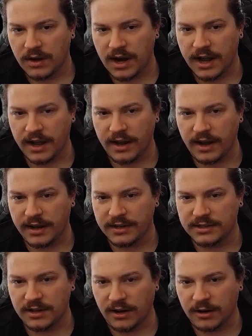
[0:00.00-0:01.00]
I,
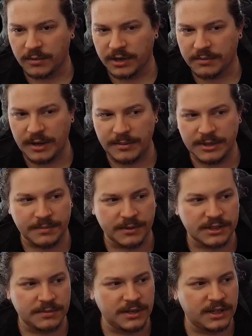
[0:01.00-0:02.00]
is the artwork maybe
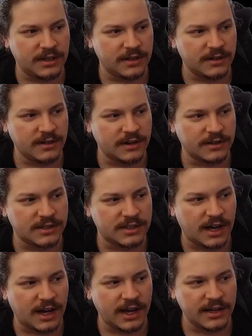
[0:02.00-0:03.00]
supposed to be here on the
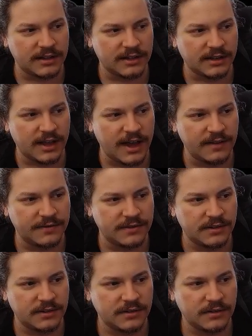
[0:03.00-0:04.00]
side, on the
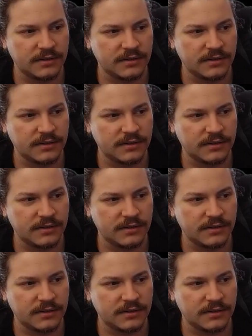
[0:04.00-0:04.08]
left?